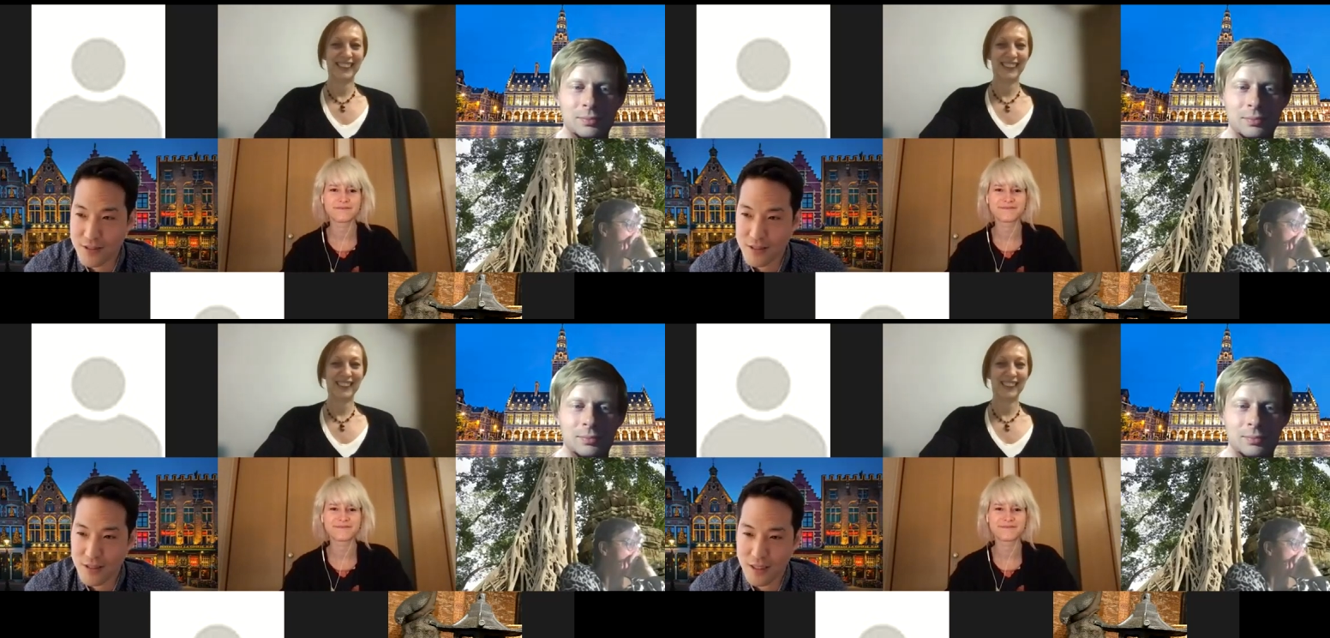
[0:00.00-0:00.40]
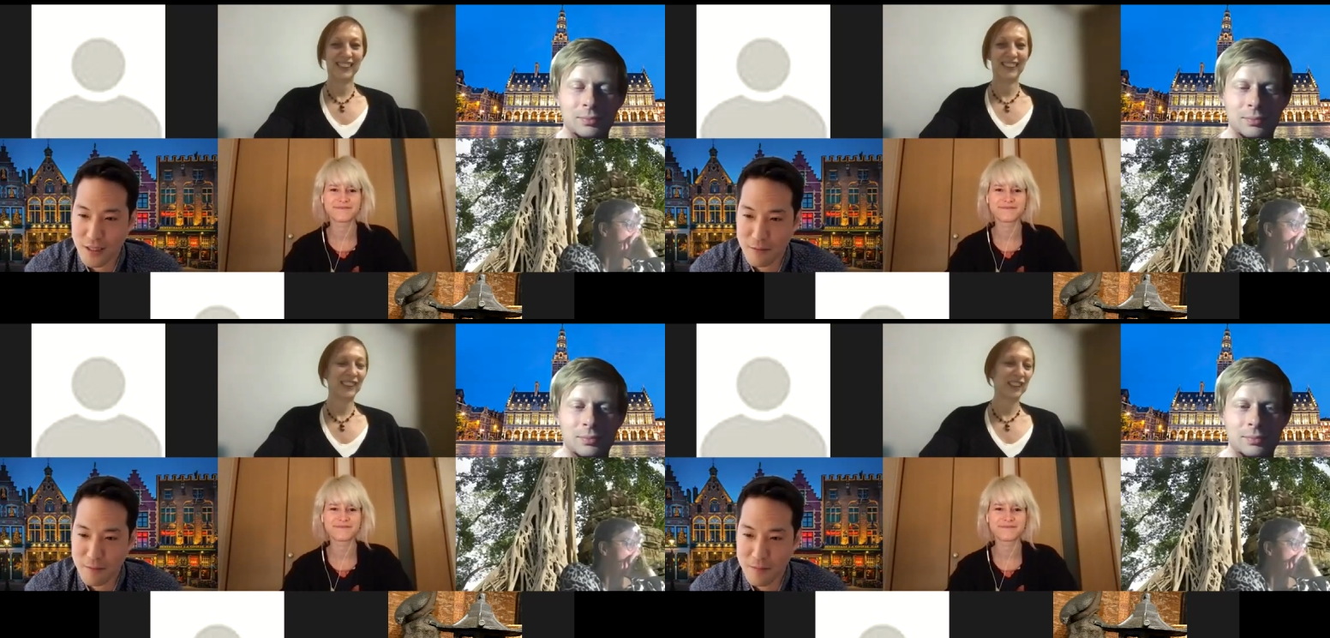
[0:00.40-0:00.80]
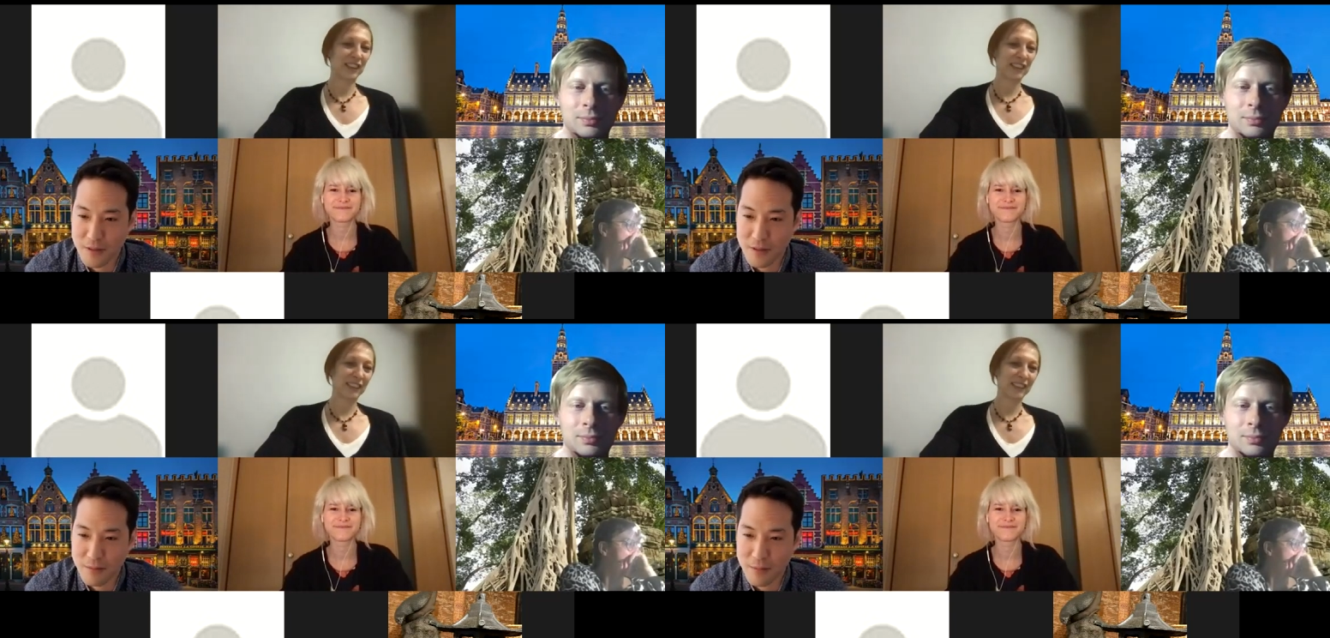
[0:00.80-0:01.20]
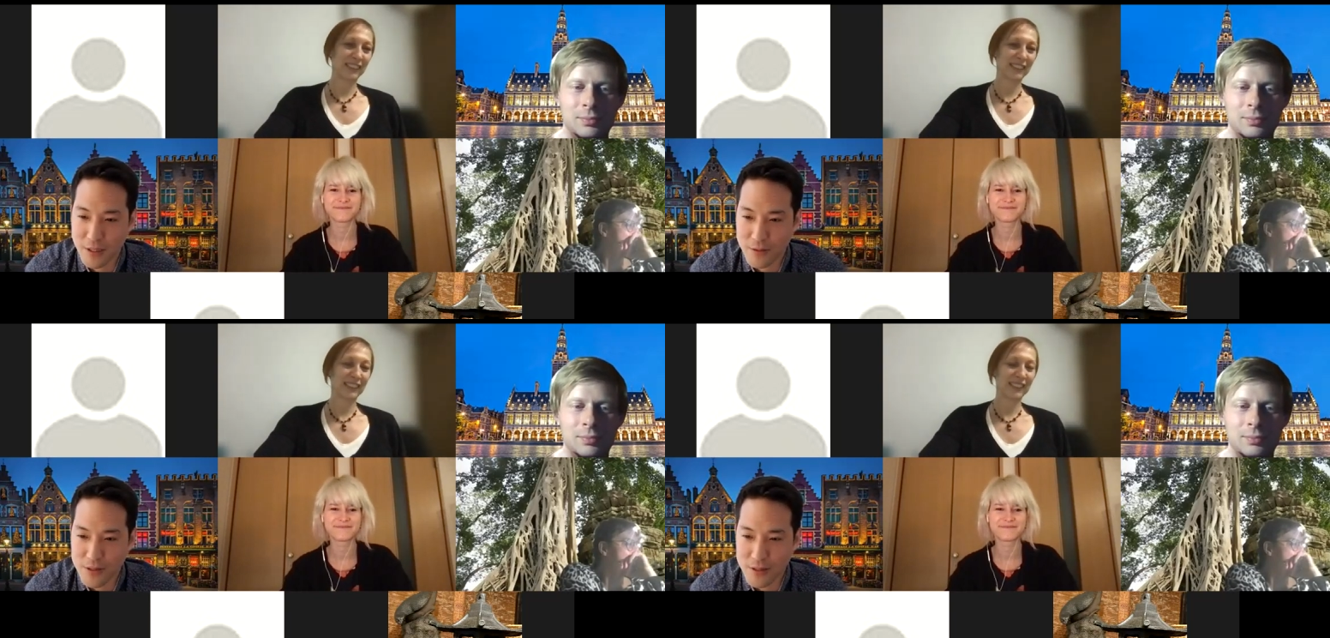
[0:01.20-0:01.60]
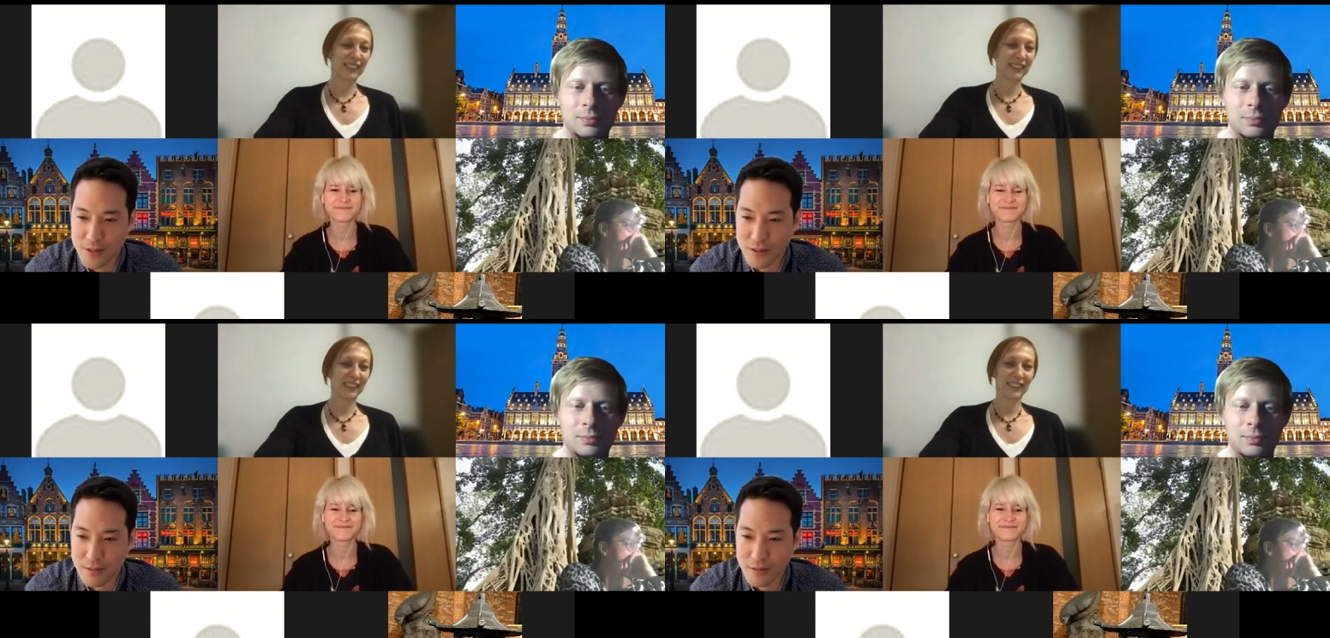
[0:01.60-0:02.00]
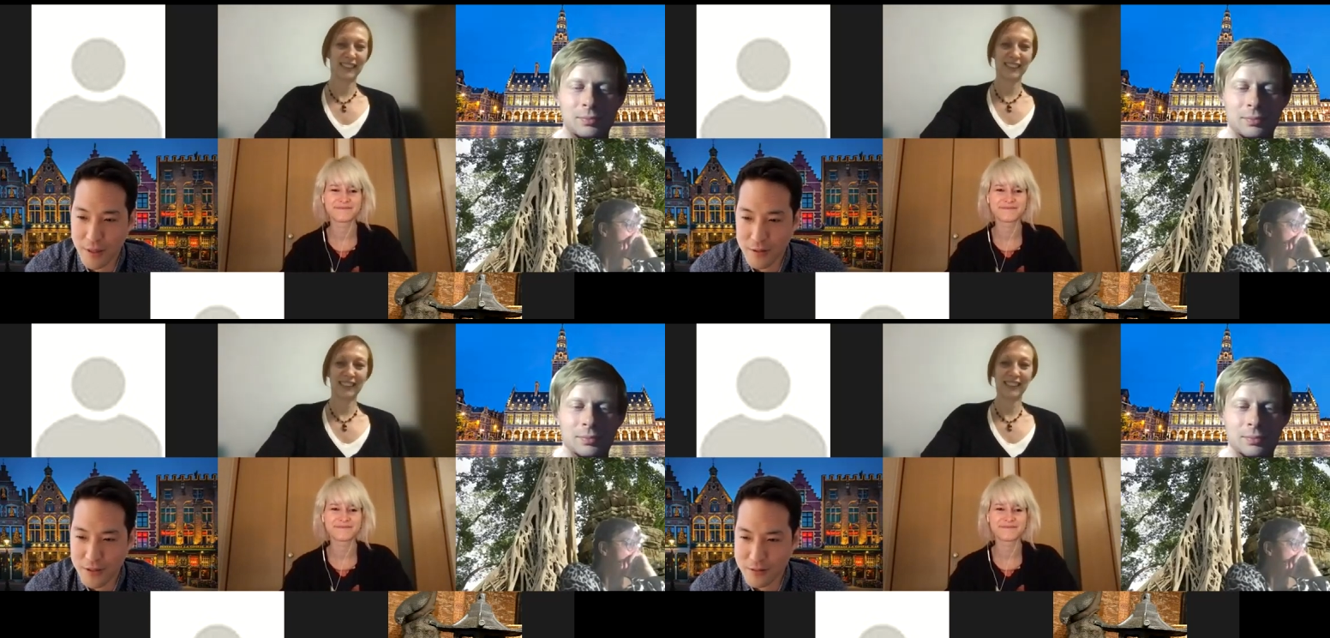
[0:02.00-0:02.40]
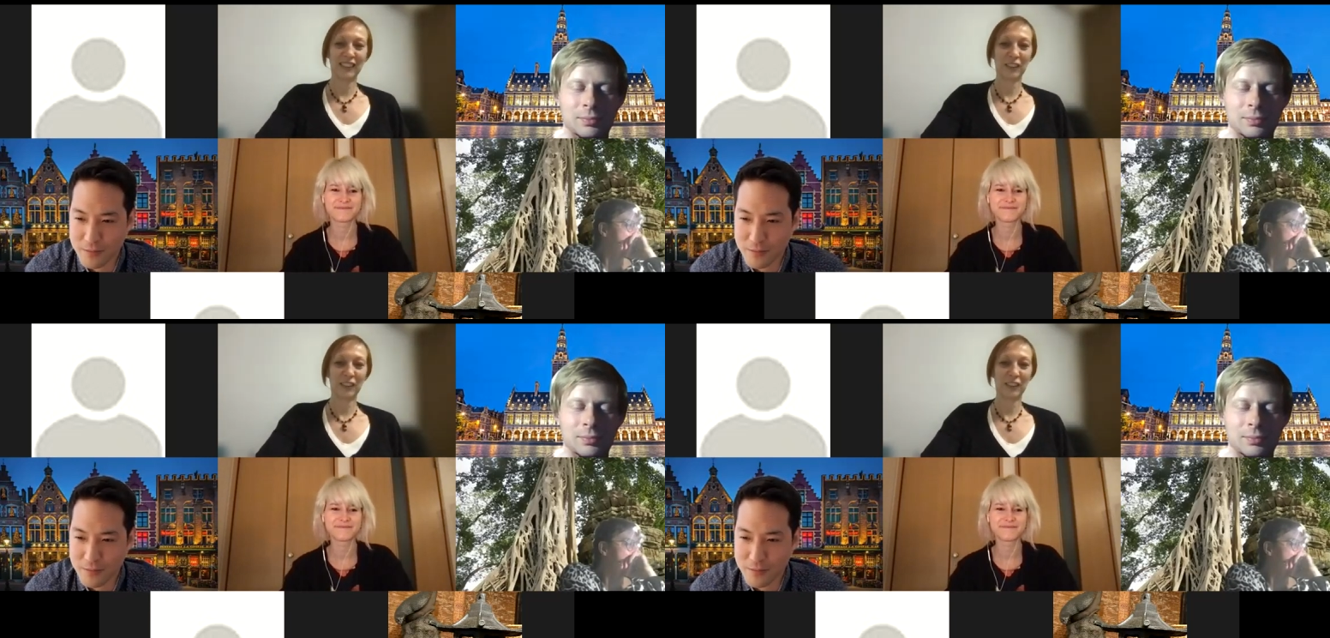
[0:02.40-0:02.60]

Speaker 1: um, because Belgium,